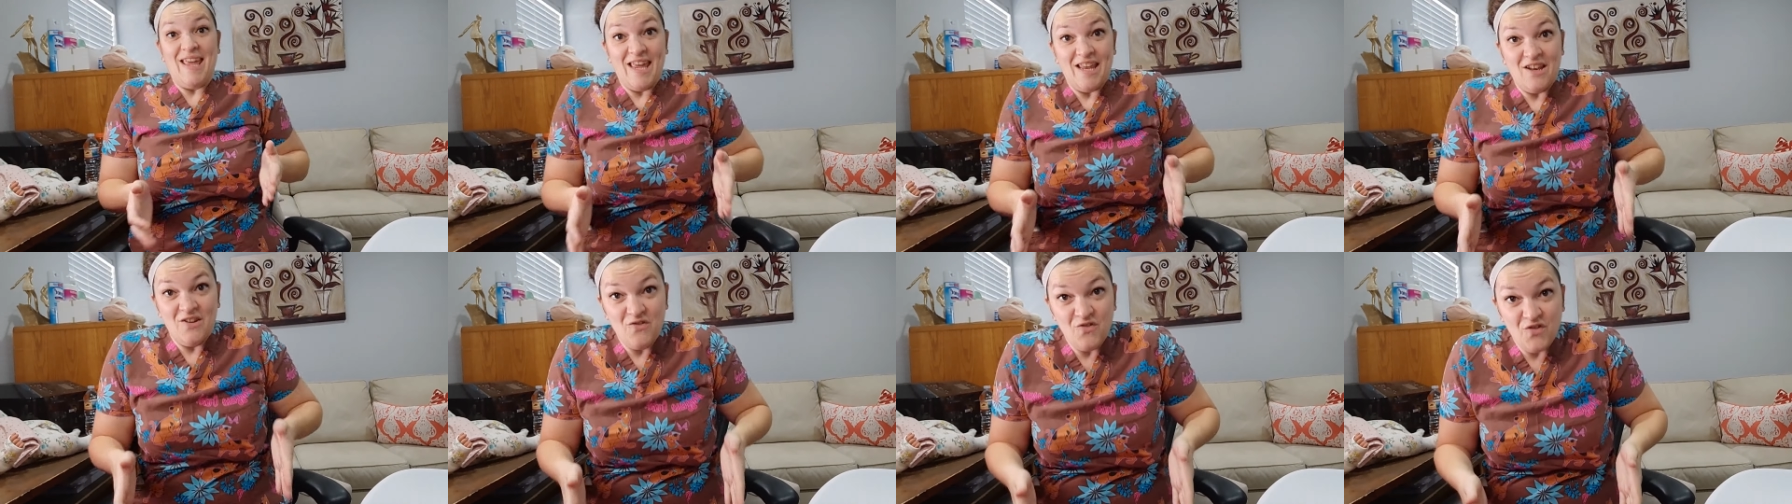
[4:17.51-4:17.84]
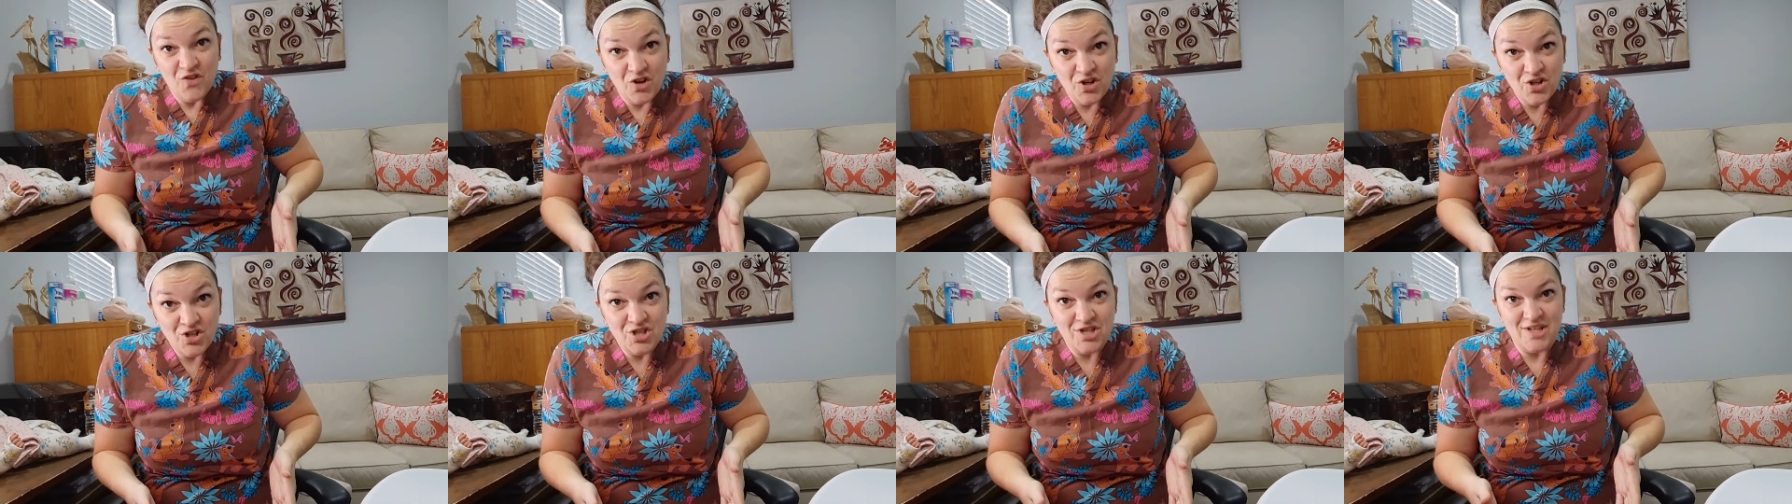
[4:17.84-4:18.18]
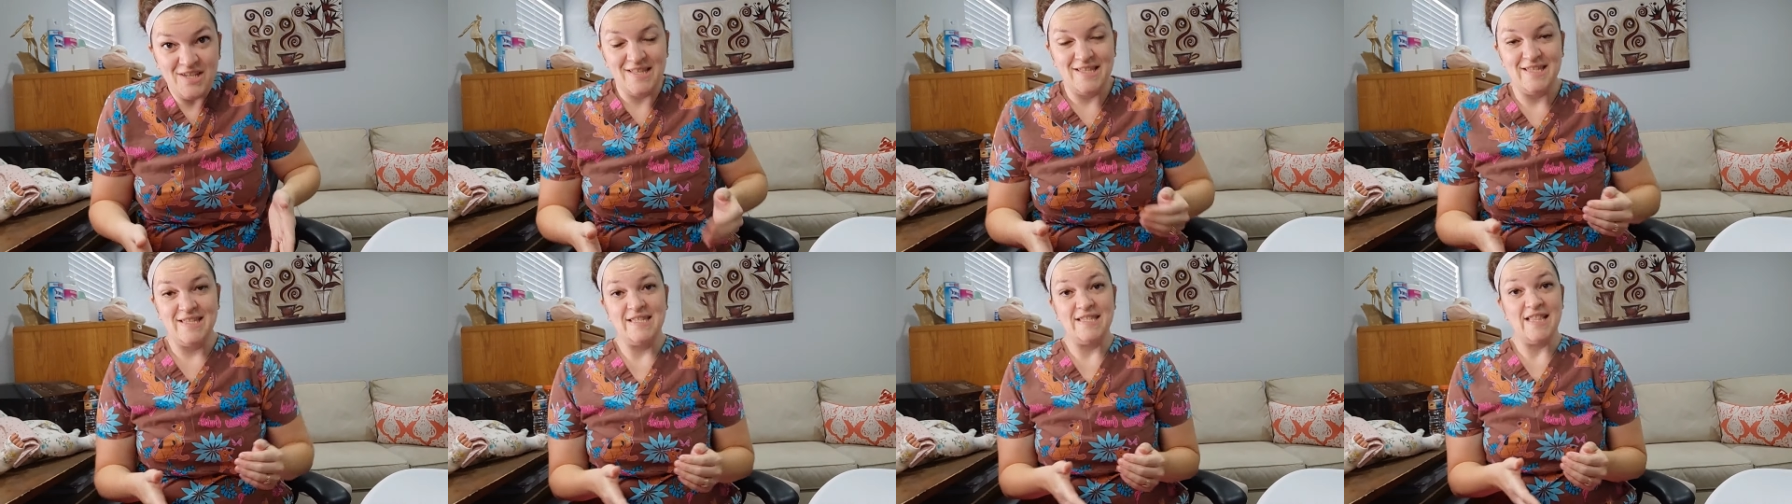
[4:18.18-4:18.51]

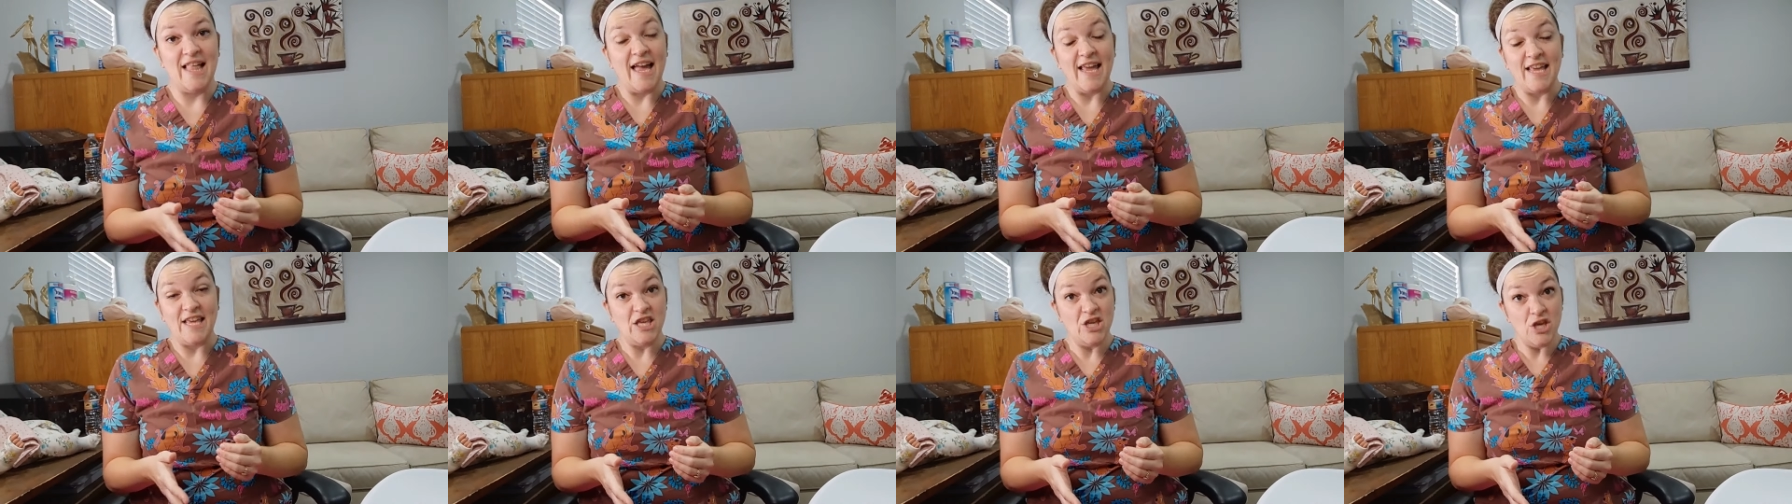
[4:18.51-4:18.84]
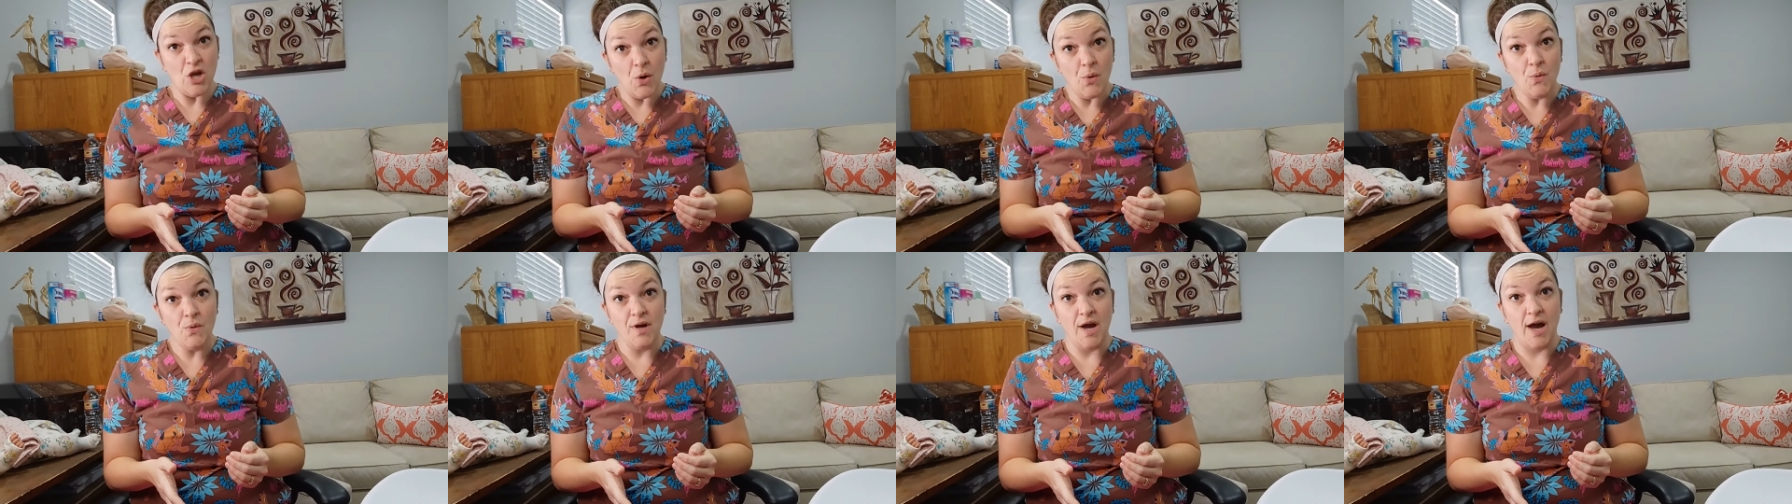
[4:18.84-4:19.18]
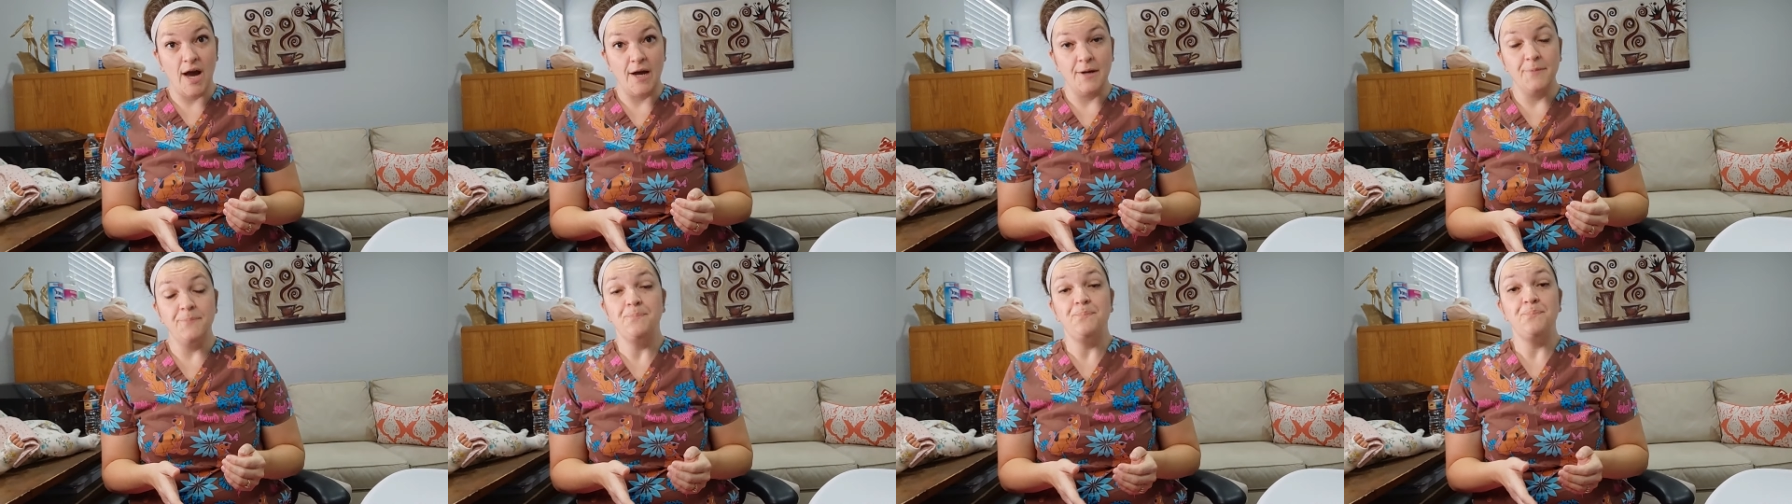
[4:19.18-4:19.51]
inversions like
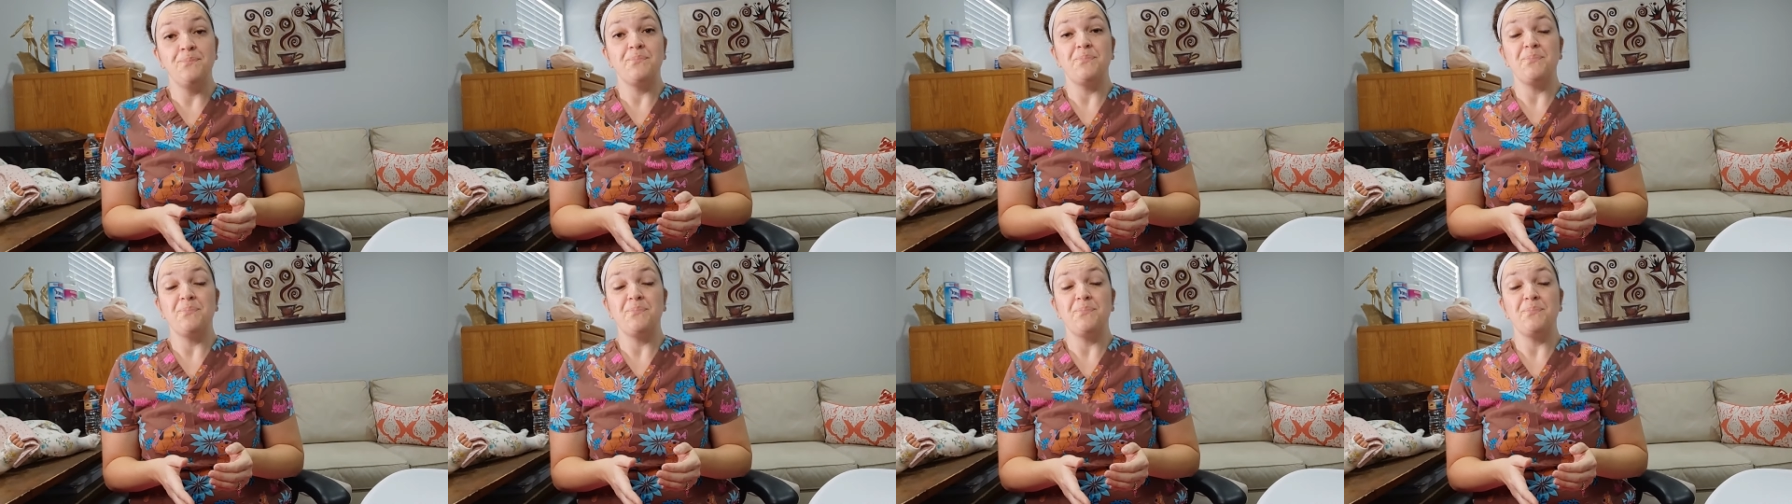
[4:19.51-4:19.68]
yoga